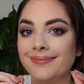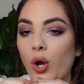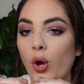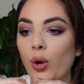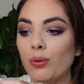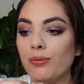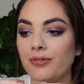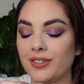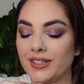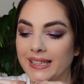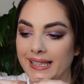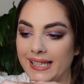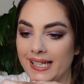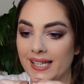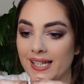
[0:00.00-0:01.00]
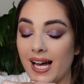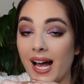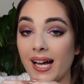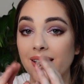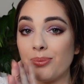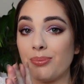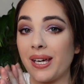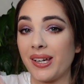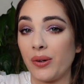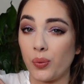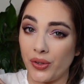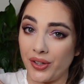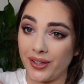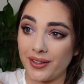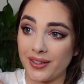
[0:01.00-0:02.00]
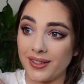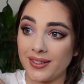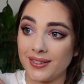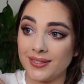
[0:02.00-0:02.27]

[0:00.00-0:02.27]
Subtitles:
hopefully I can make it work.